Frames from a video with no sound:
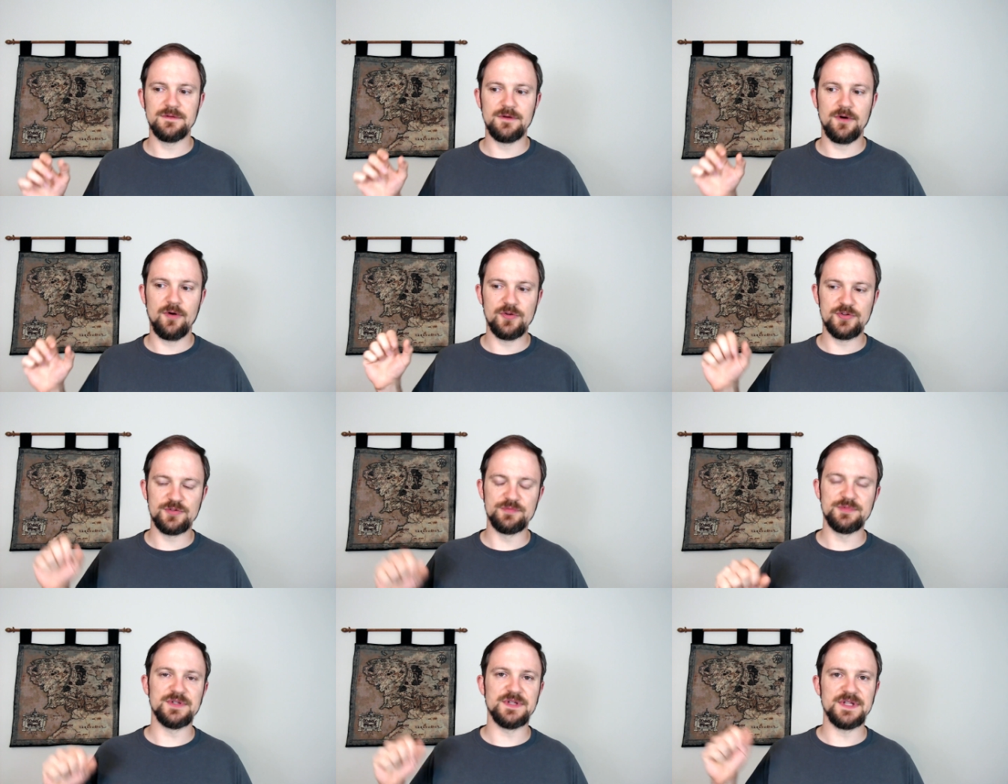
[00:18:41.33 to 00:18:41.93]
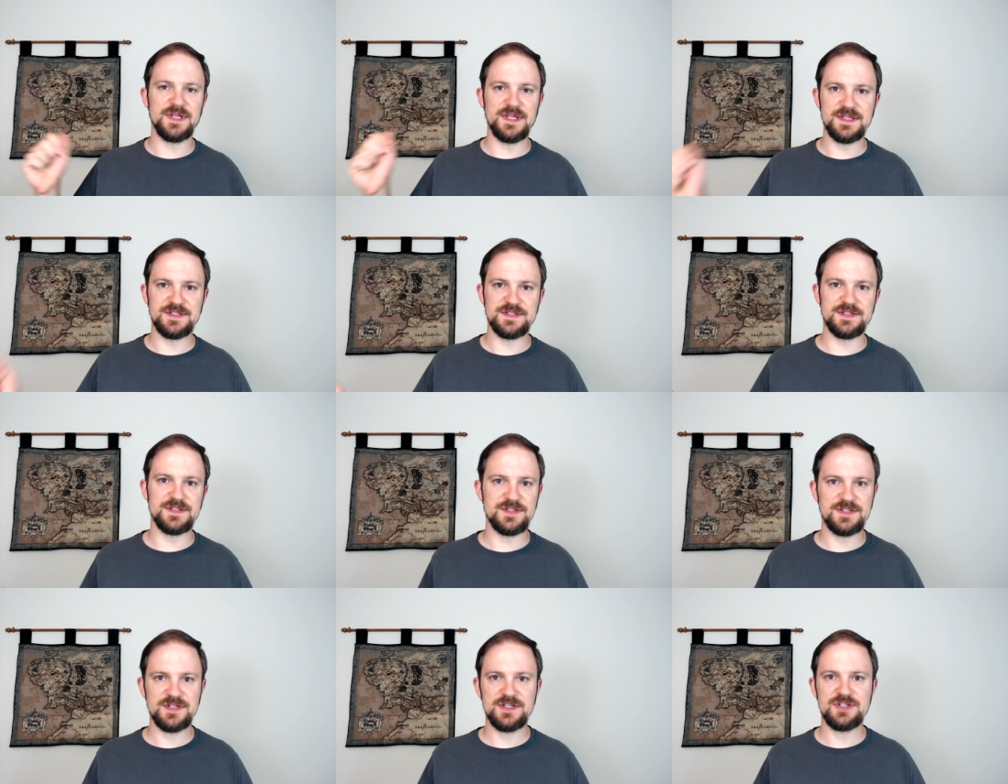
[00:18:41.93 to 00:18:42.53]
ultimately his
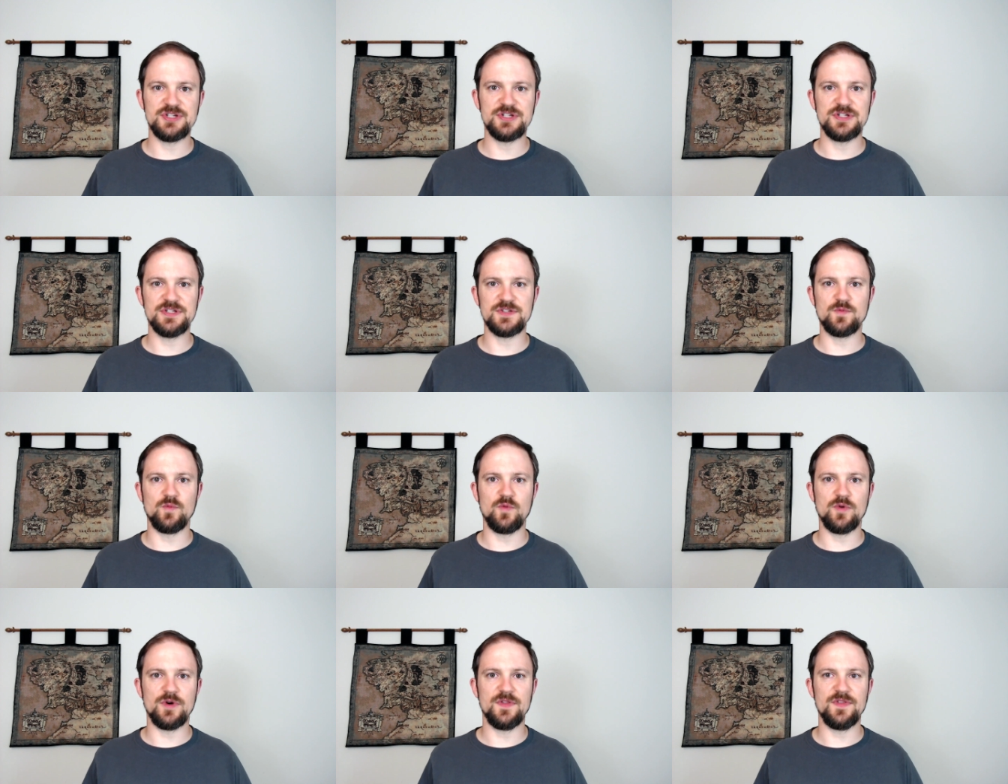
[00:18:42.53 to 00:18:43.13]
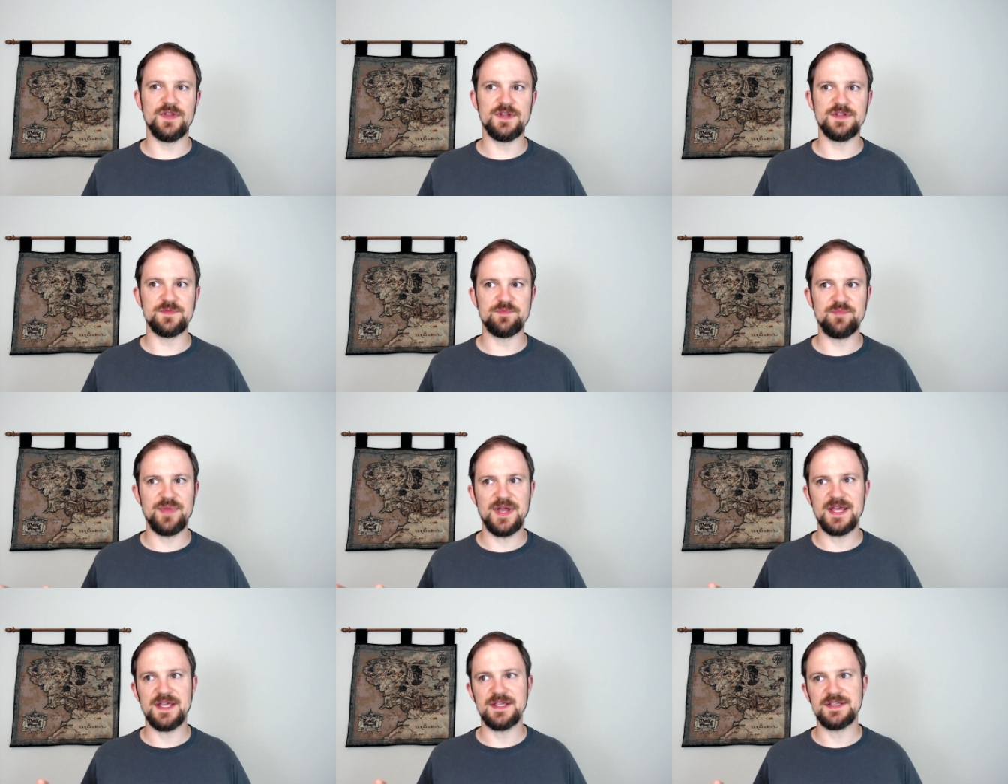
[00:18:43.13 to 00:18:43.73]
decision is one that is
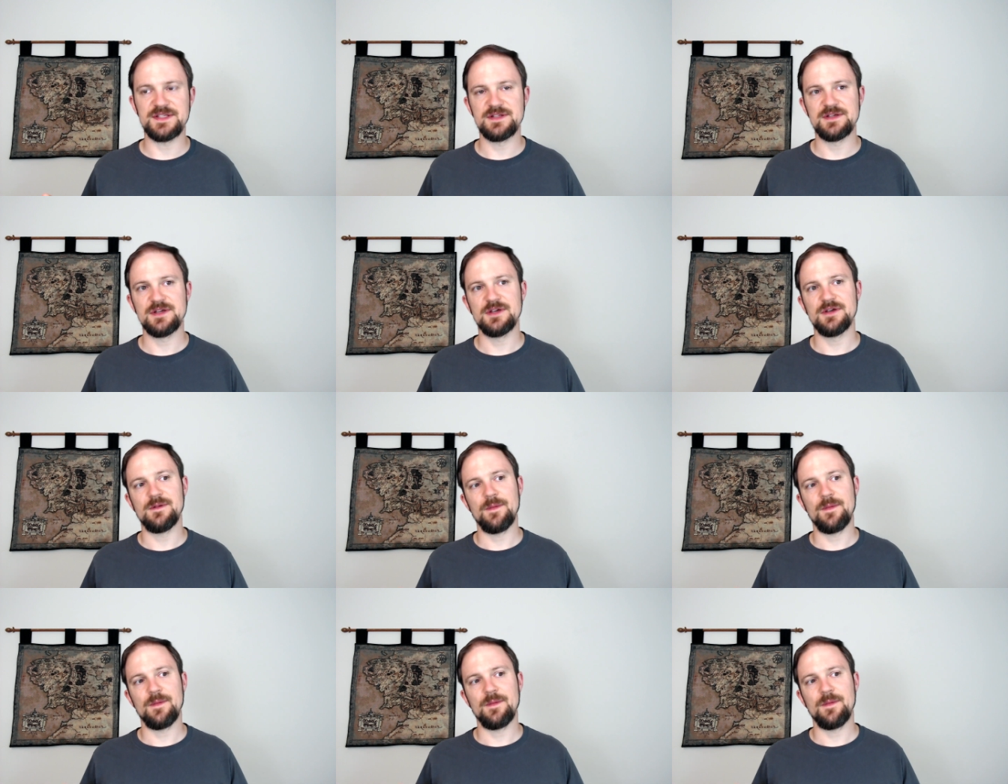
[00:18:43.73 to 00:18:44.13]
based